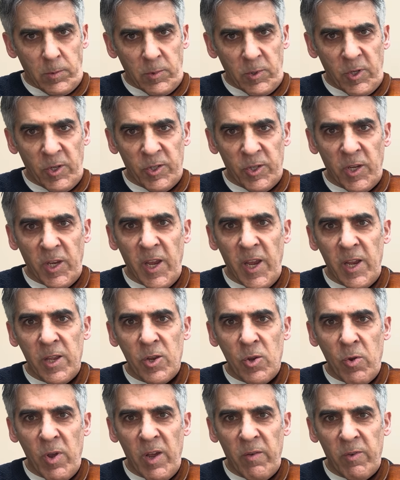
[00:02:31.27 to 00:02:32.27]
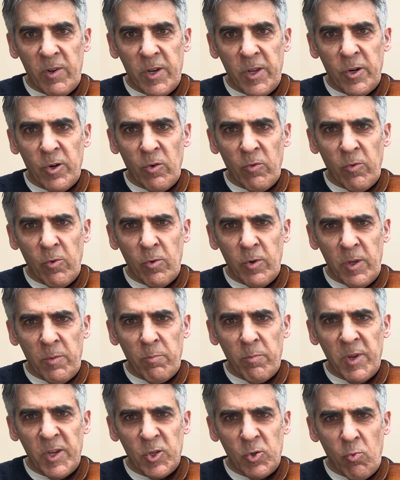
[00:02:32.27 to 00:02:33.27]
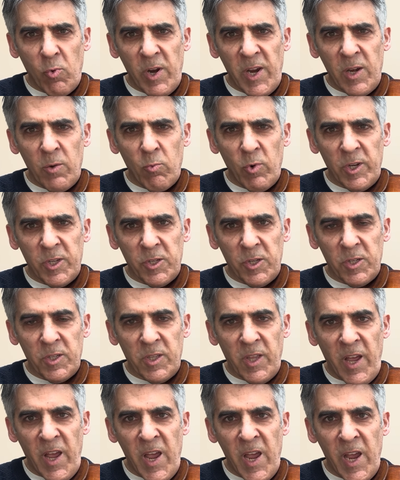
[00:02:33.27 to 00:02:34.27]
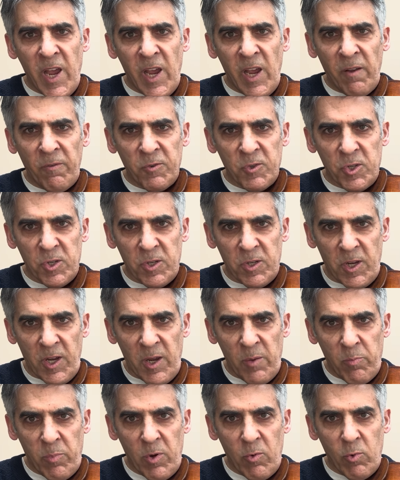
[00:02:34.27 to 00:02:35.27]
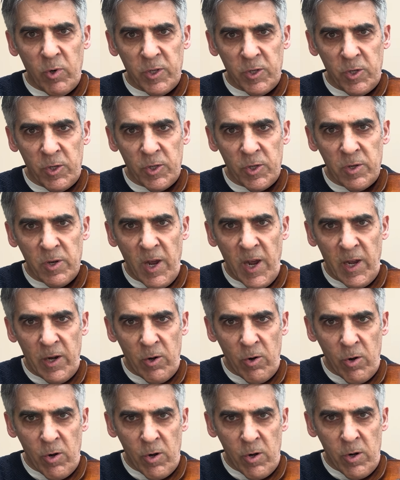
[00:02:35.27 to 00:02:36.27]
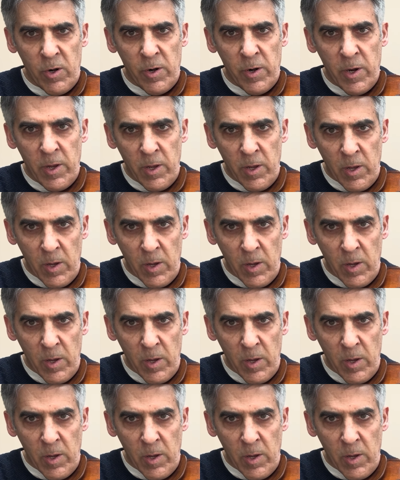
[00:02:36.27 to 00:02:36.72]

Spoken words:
Because again, you have an interval in between, which is the half step, which is not heard.